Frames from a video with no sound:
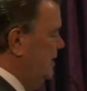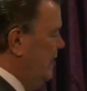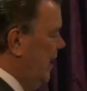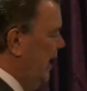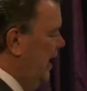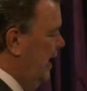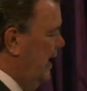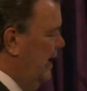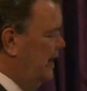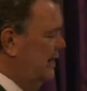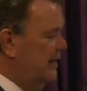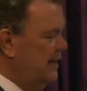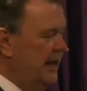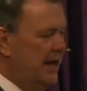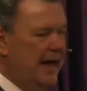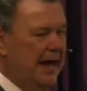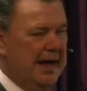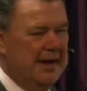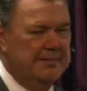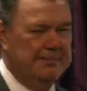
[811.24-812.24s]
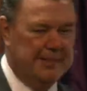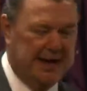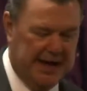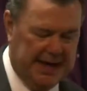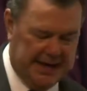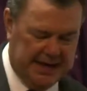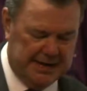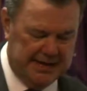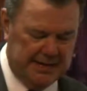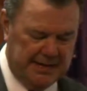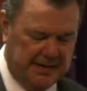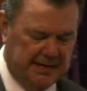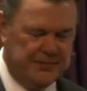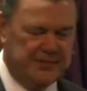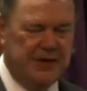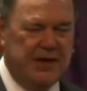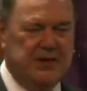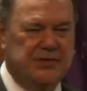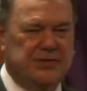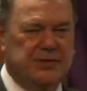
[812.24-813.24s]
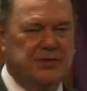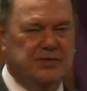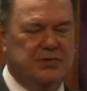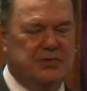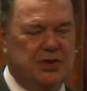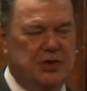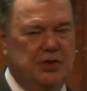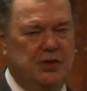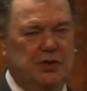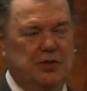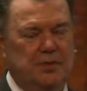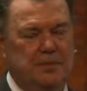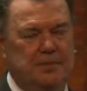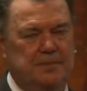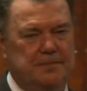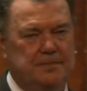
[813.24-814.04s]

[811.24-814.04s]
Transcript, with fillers: God and man, Ephesians 2.